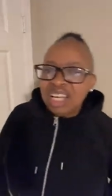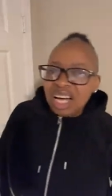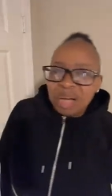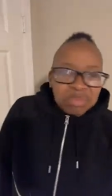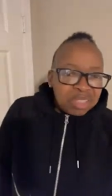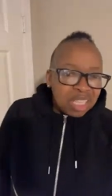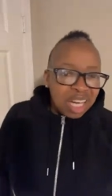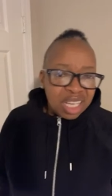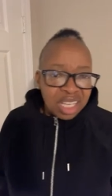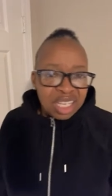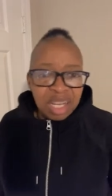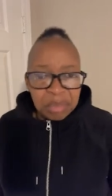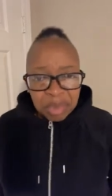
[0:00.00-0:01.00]
I'm
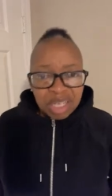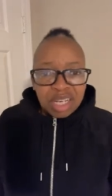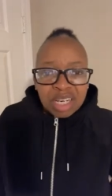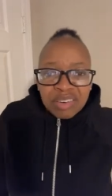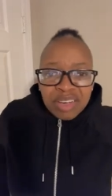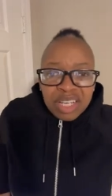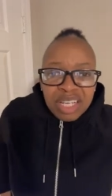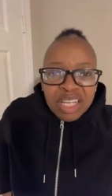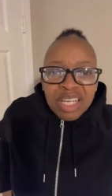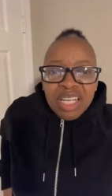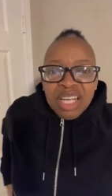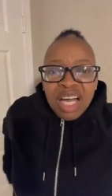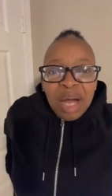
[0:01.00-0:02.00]
tired, I'm hungry,
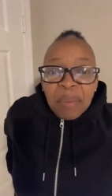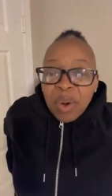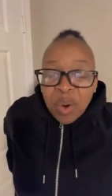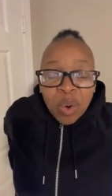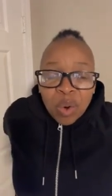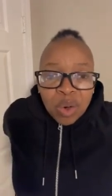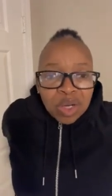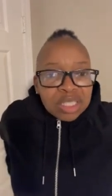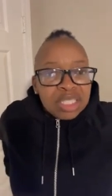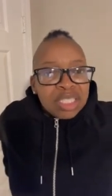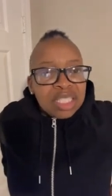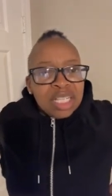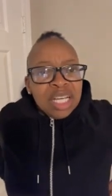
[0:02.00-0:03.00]
I'm
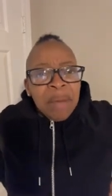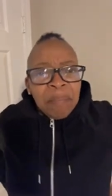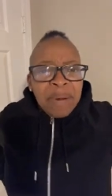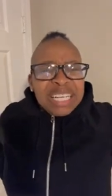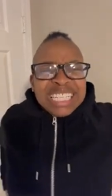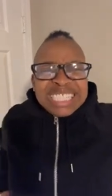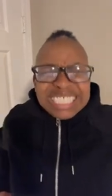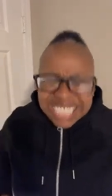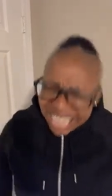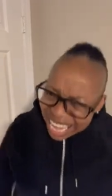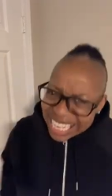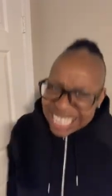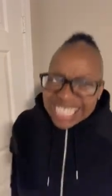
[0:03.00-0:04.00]
cold. But he
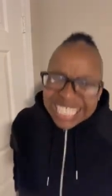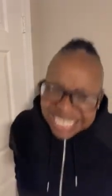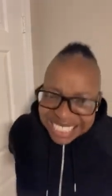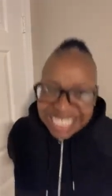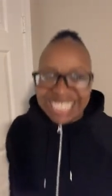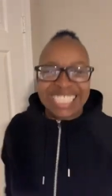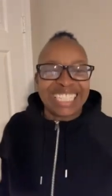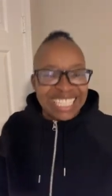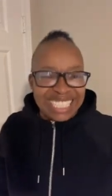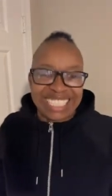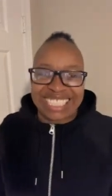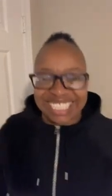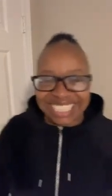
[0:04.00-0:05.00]
said, listen what